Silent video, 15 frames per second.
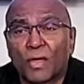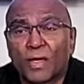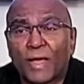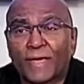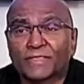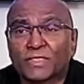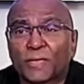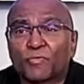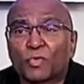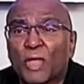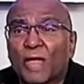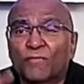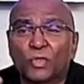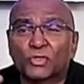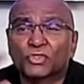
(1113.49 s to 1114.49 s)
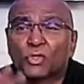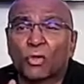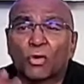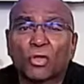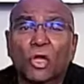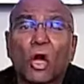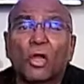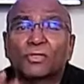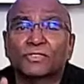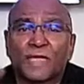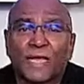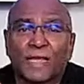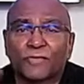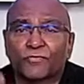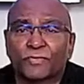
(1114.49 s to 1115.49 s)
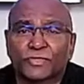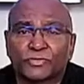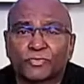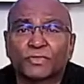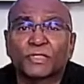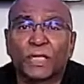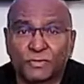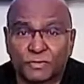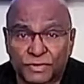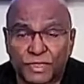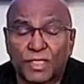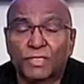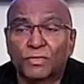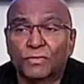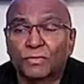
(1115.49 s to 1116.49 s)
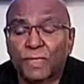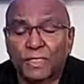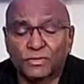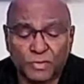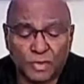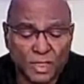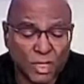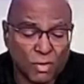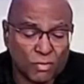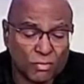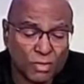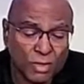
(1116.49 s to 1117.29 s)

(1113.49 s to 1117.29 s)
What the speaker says: except we have what's called contact risk, which I will tell you as we go.